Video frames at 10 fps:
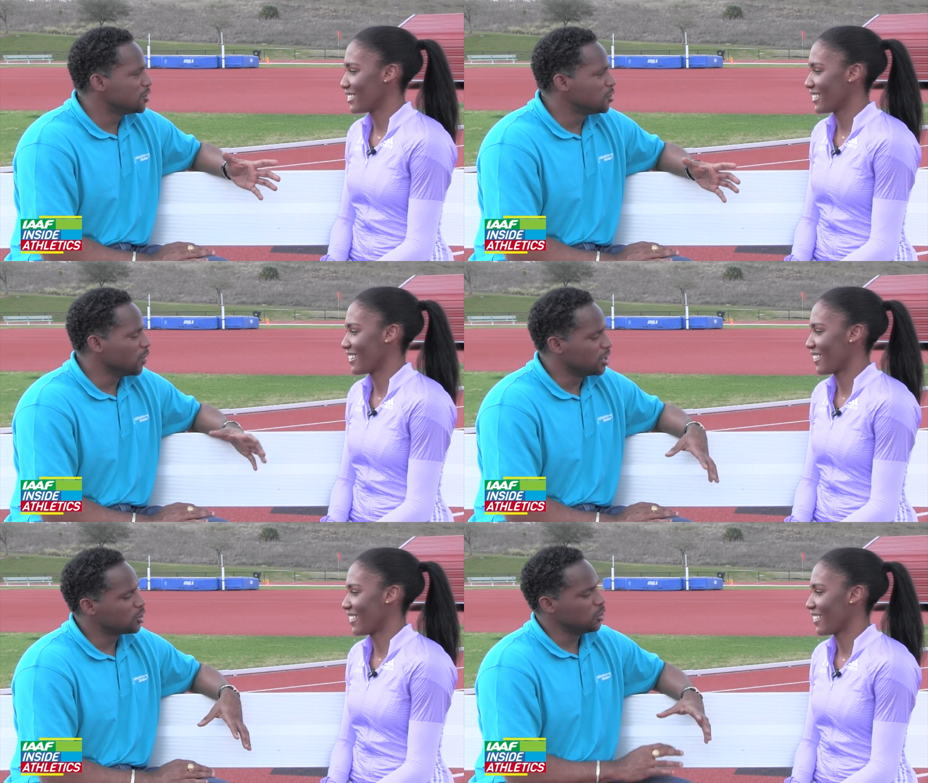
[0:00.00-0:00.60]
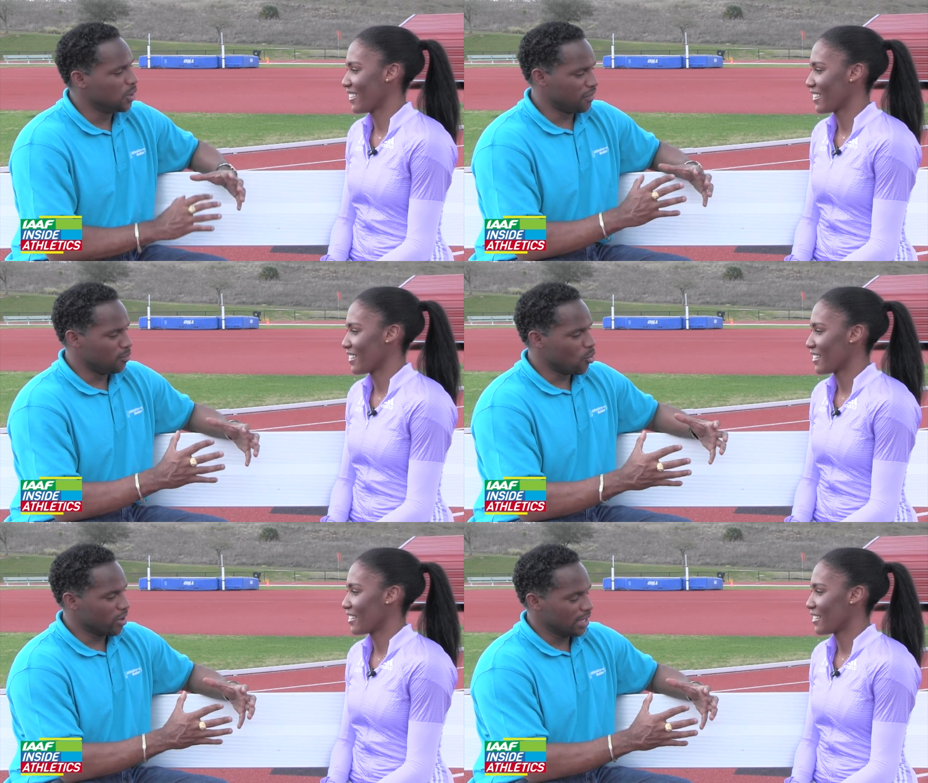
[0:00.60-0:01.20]
Speaker 1: situation. you
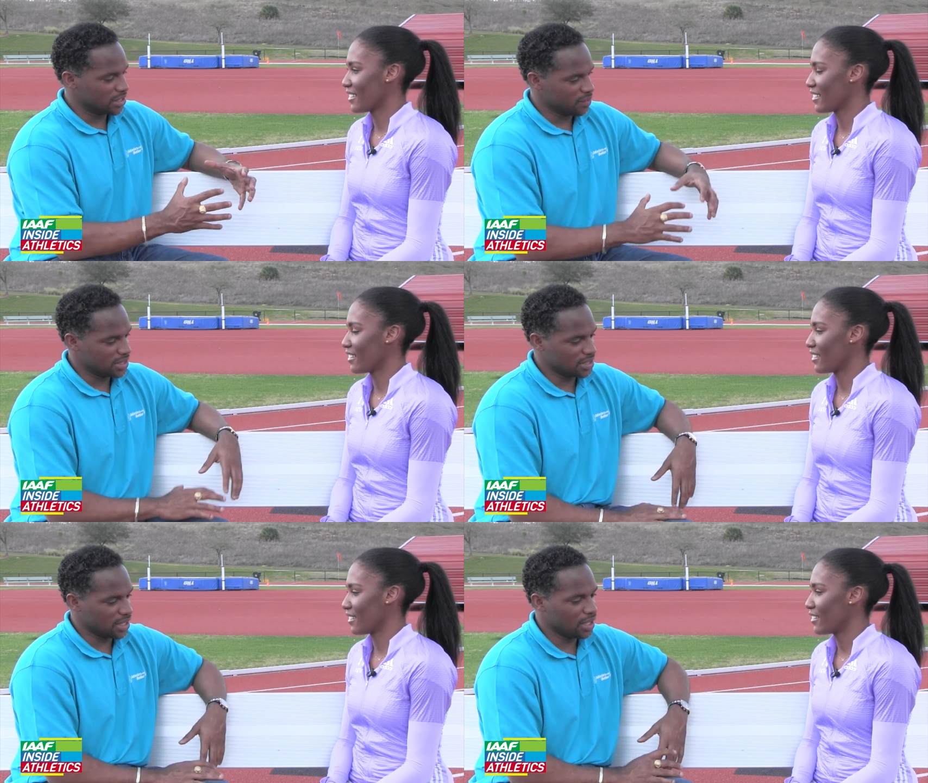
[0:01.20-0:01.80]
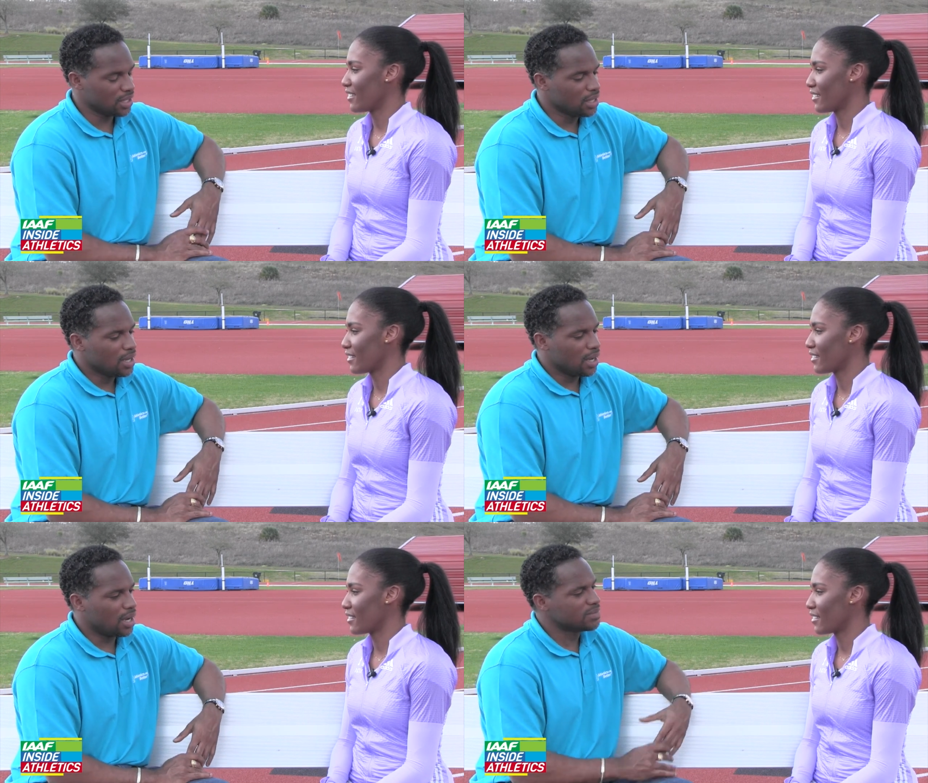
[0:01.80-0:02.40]
have a more intimate setting.
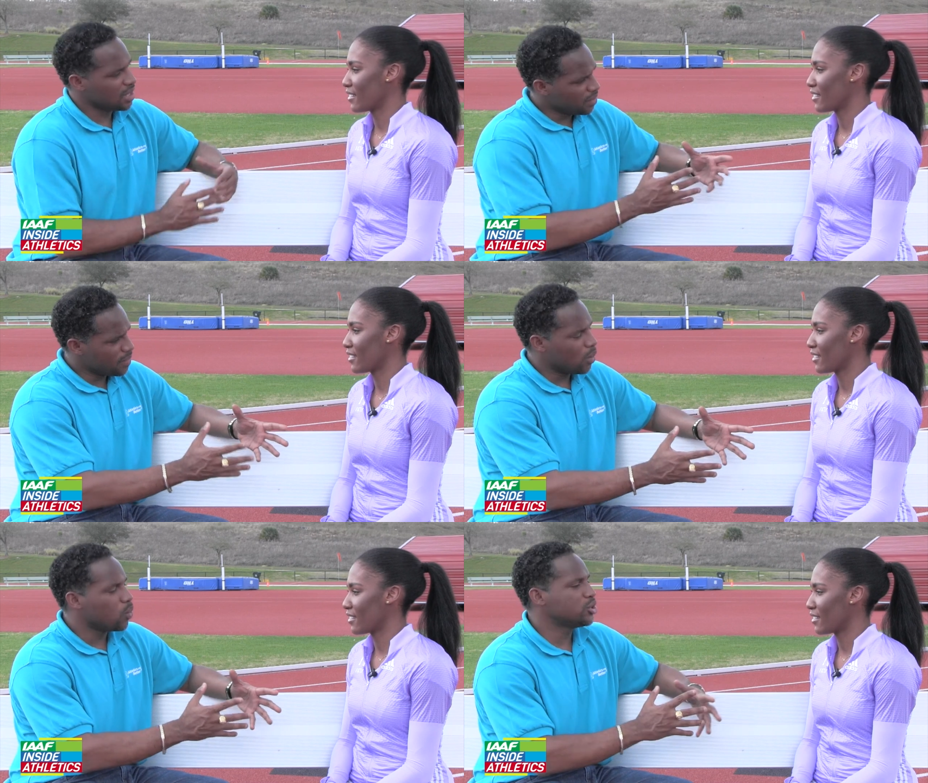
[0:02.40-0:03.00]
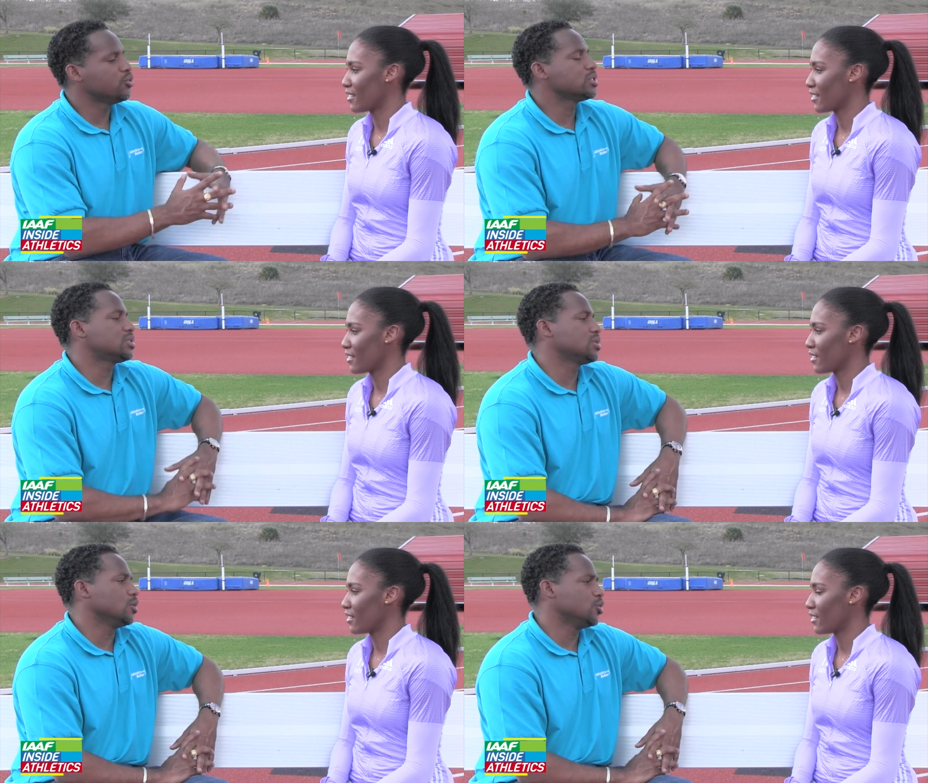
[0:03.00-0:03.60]
Um, tell me about what your
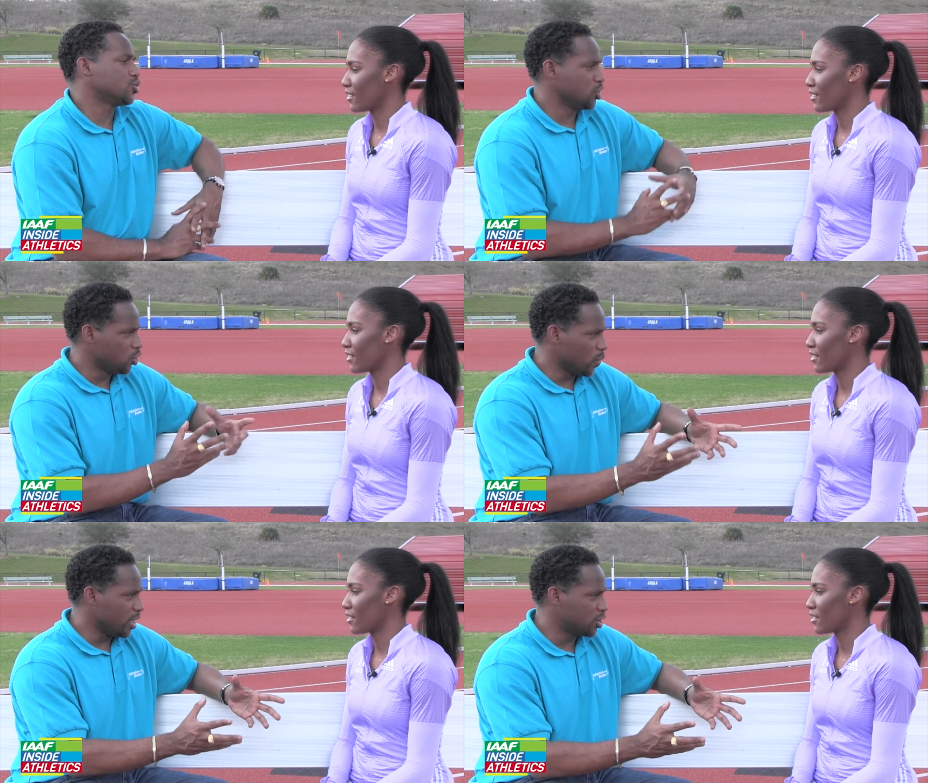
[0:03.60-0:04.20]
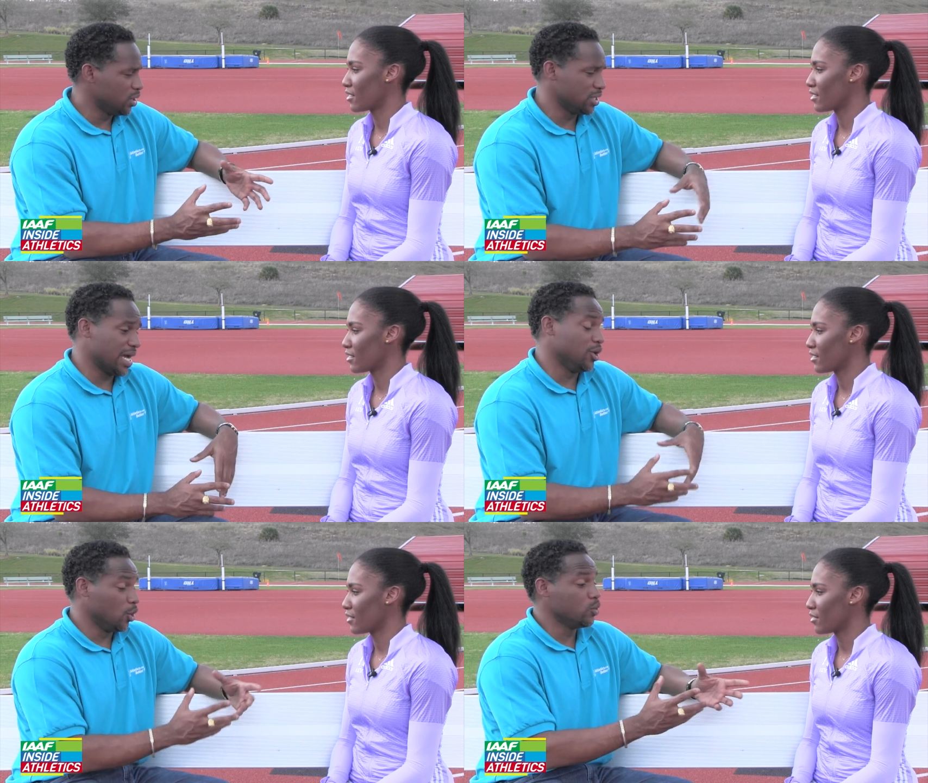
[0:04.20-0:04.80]
your situation
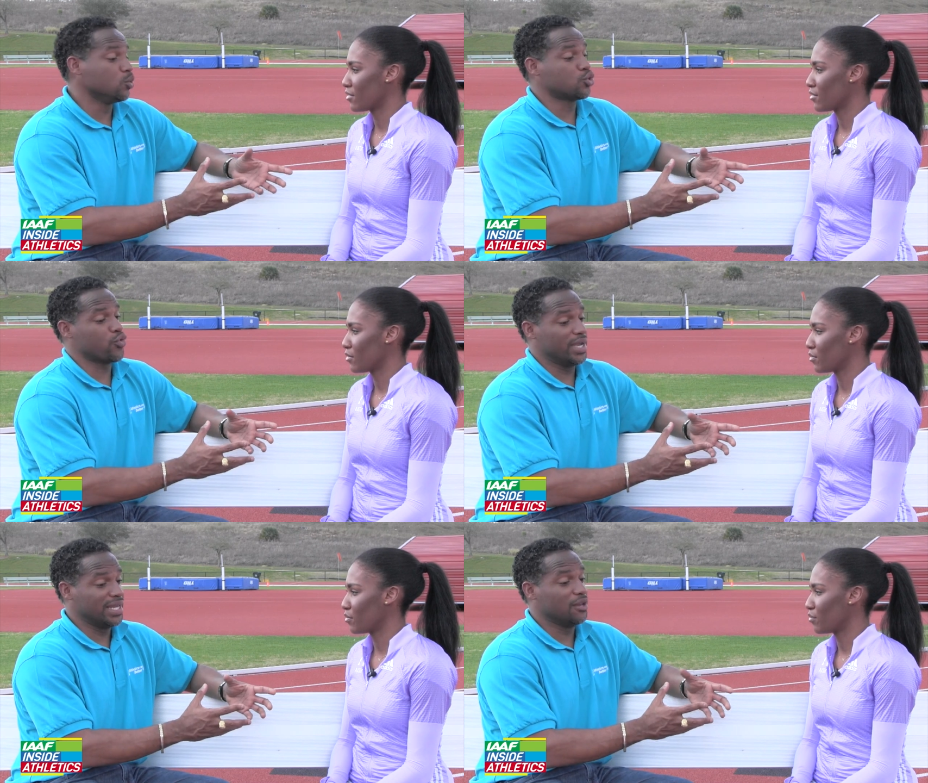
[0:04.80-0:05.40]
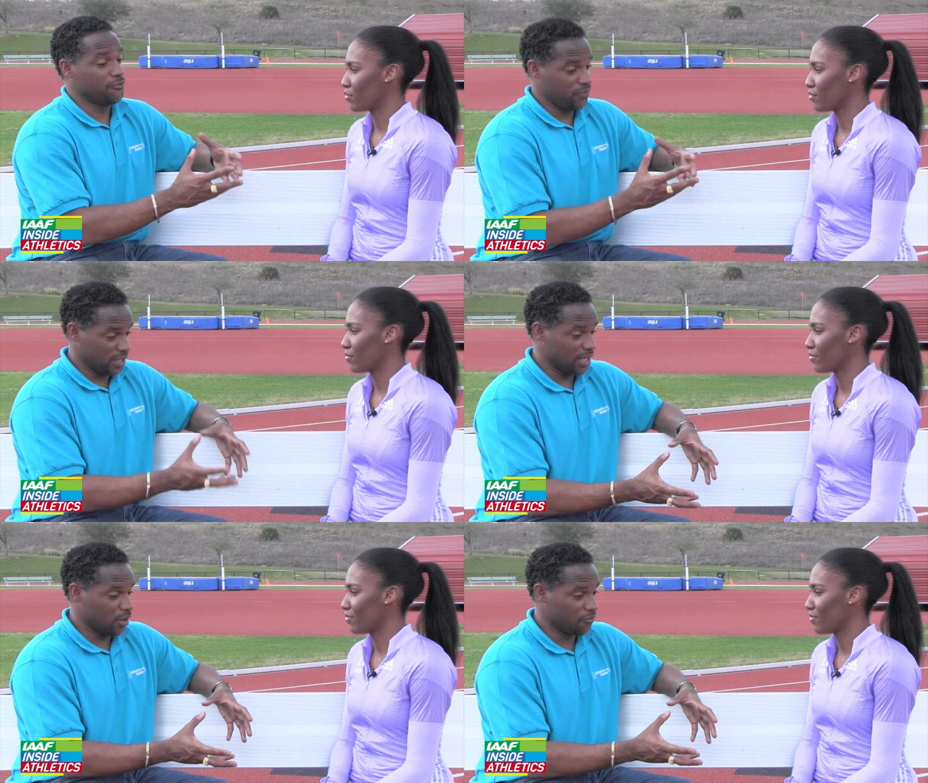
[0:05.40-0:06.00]
is. I know you train in
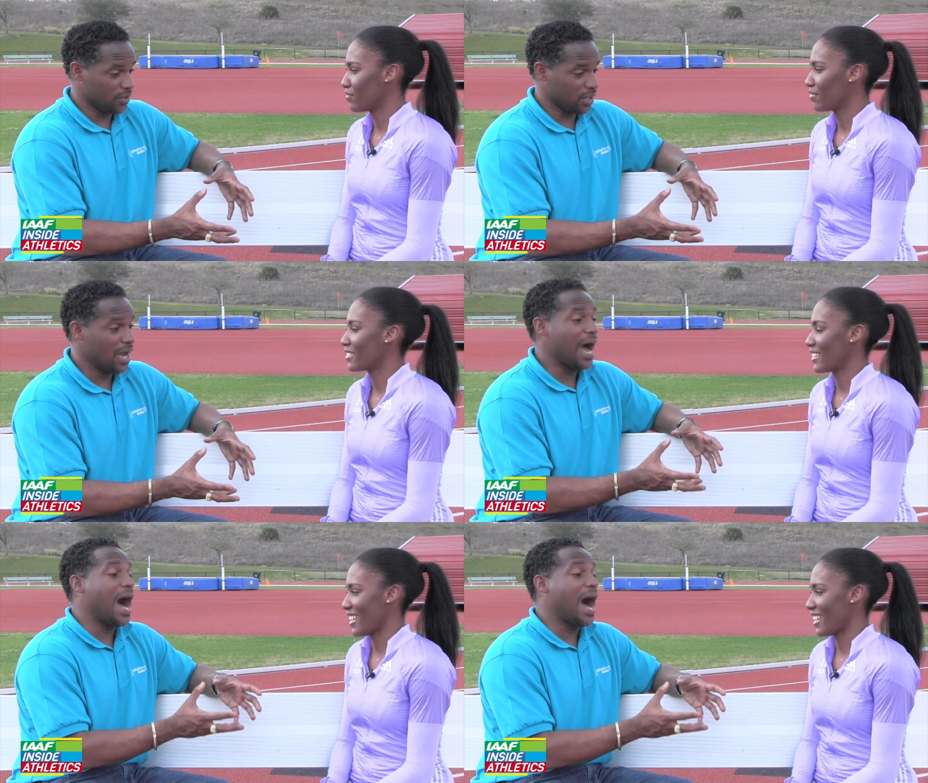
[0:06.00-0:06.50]
Philadelphia